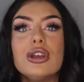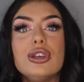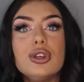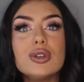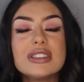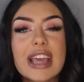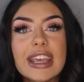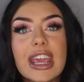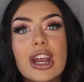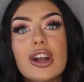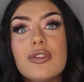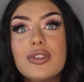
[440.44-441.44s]
you take
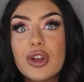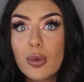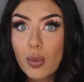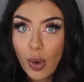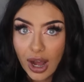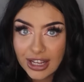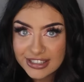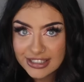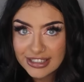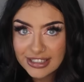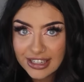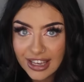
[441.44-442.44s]
care of the
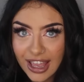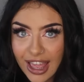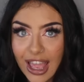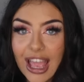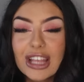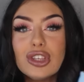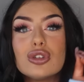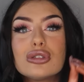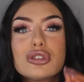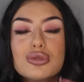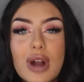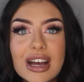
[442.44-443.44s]
what and you
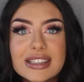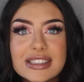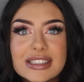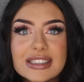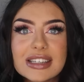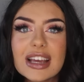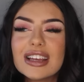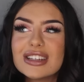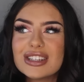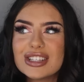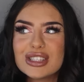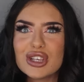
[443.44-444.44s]
trust
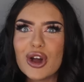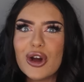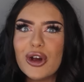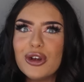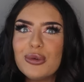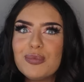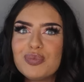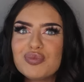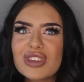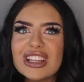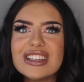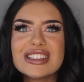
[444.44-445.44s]
so
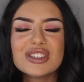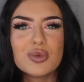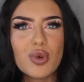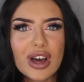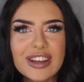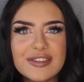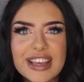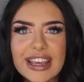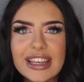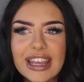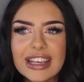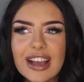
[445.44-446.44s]
this what if
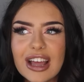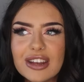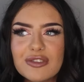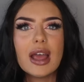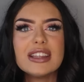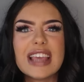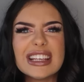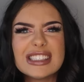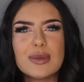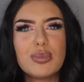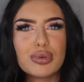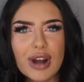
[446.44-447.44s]
technique kind of takes
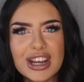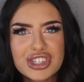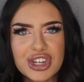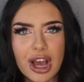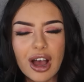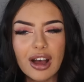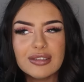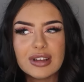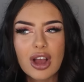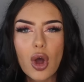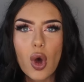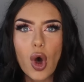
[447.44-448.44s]
the pressure
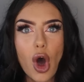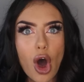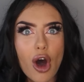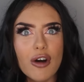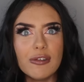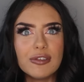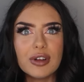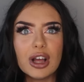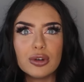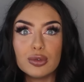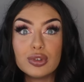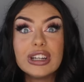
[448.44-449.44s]
of
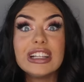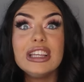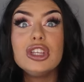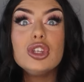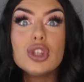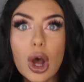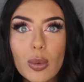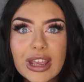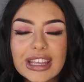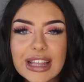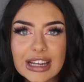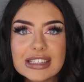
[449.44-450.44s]
really
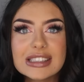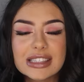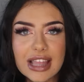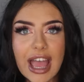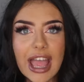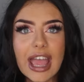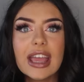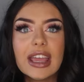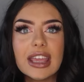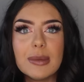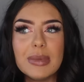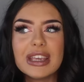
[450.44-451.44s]
knowing that it's there
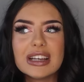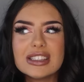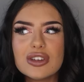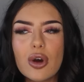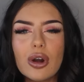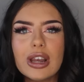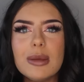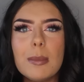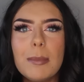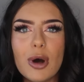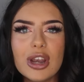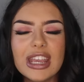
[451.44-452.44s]
because you're already
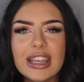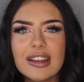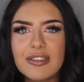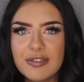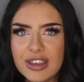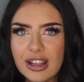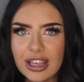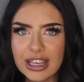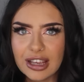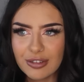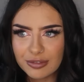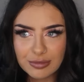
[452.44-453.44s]
embodying the
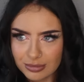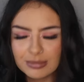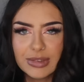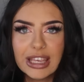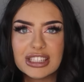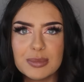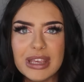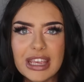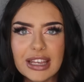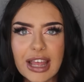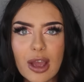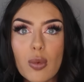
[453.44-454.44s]
feeling of it
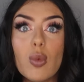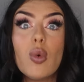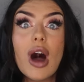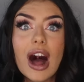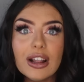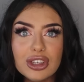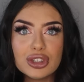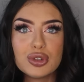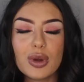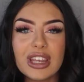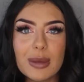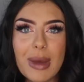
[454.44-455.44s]
being there while you're
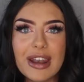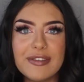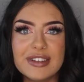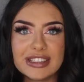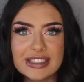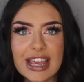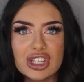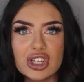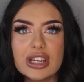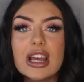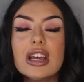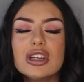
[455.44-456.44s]
doing the
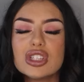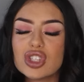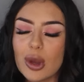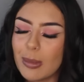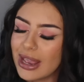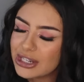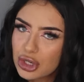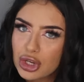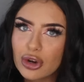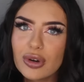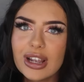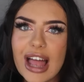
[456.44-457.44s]
manifestation. So make sure
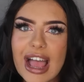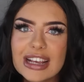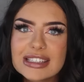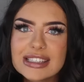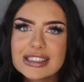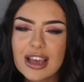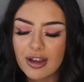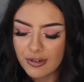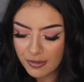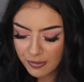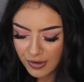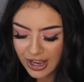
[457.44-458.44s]
you're relaxed,
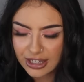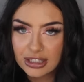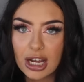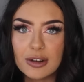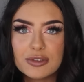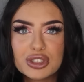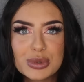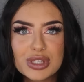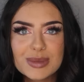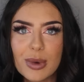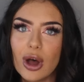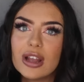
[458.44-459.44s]
find a comfortable
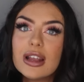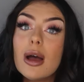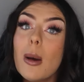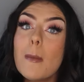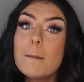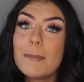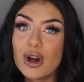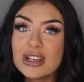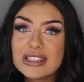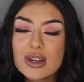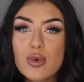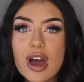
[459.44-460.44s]
spot,
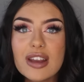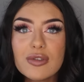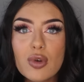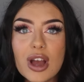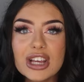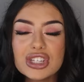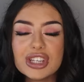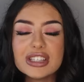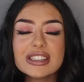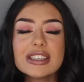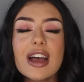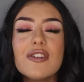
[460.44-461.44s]
pose the what if
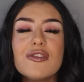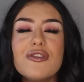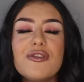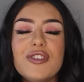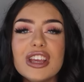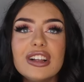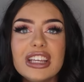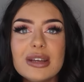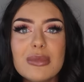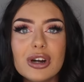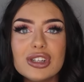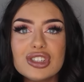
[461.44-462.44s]
questions, feel the
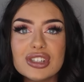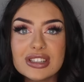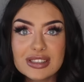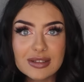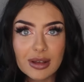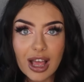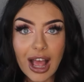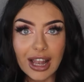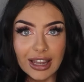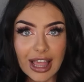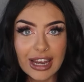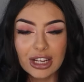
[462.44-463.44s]
emotions,
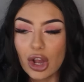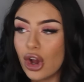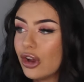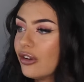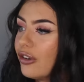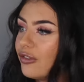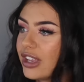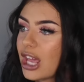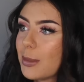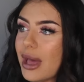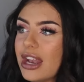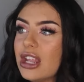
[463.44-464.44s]
let it go,
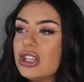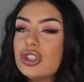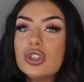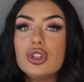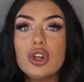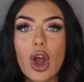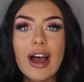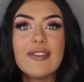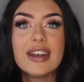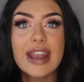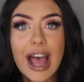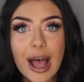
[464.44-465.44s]
forget about it, go have
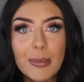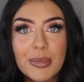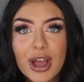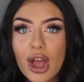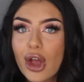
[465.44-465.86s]
a nap,